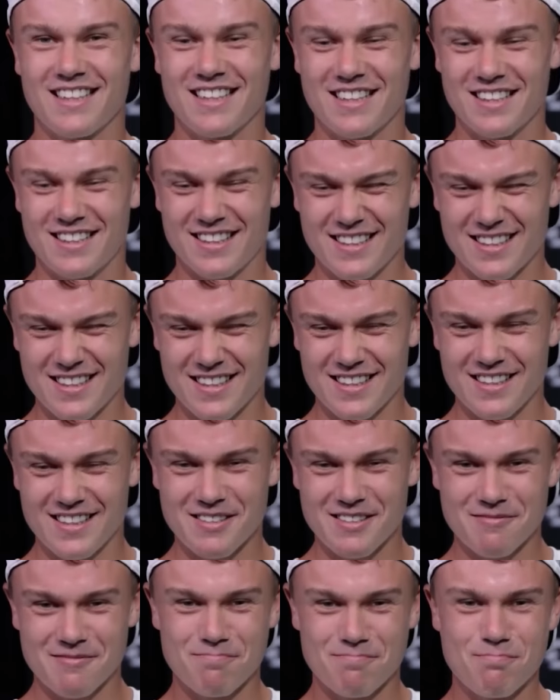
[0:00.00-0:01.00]
As
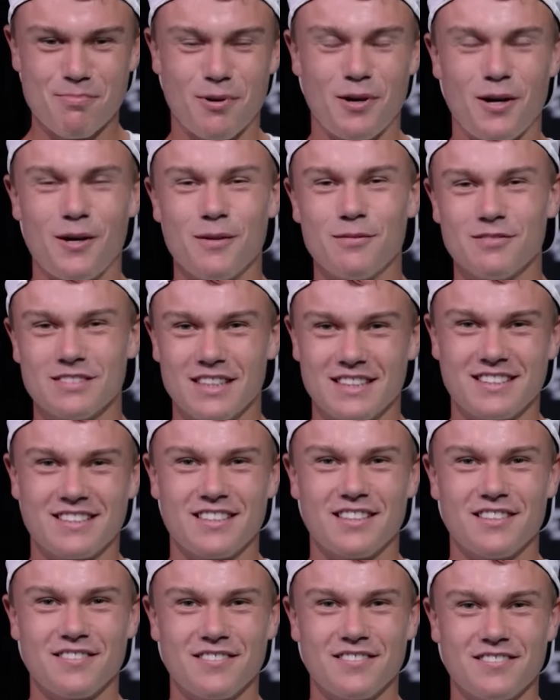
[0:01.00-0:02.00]
Holger Rune readies
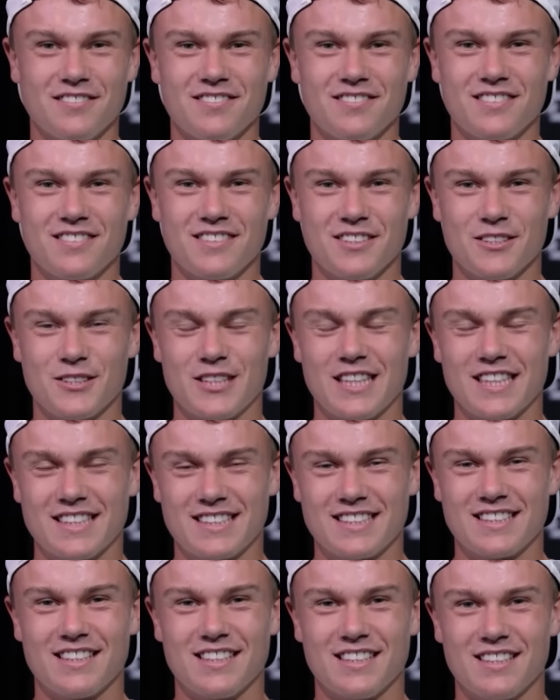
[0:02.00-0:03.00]
himself for the
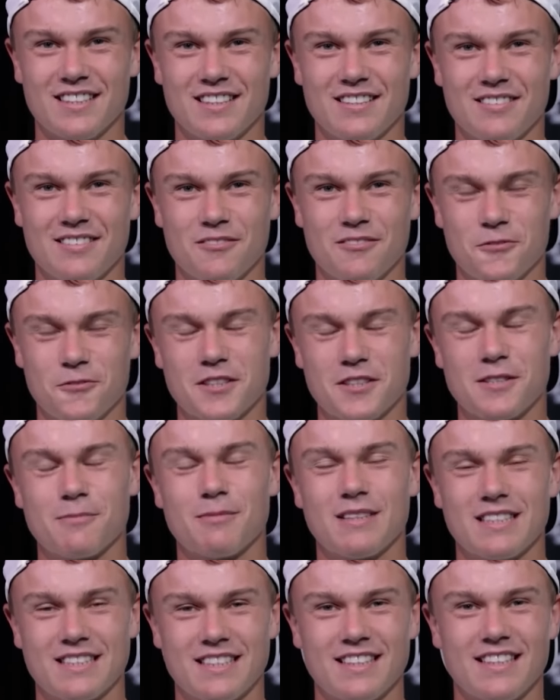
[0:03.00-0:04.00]
challenges of Grand
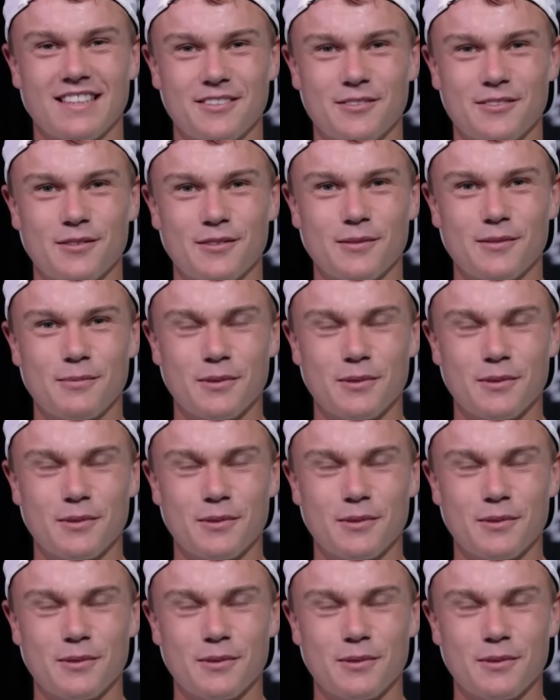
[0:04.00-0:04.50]
Slam tennis,